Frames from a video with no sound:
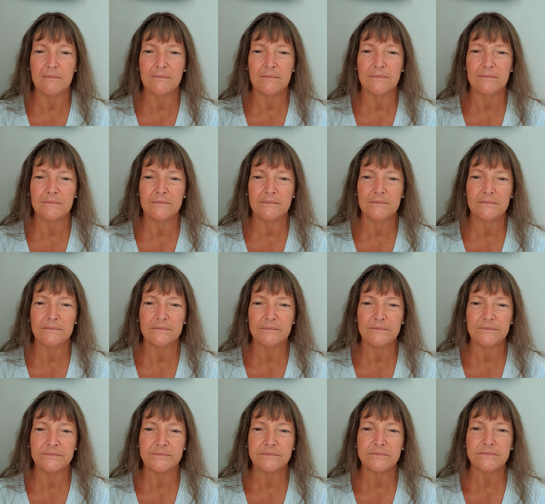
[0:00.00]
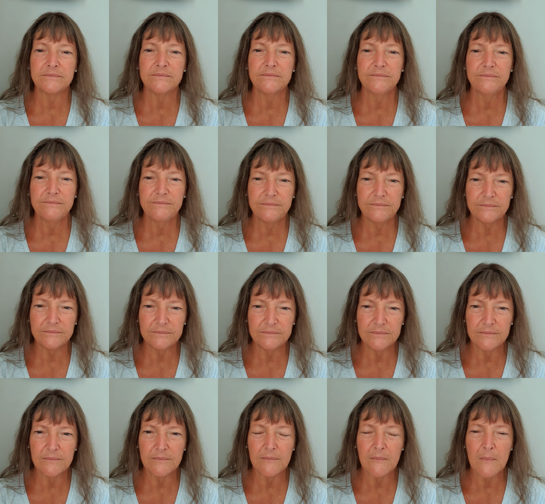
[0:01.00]

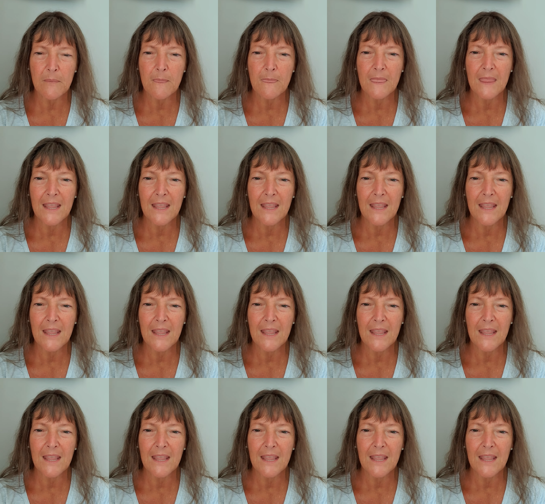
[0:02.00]
No one is speaking in this clip.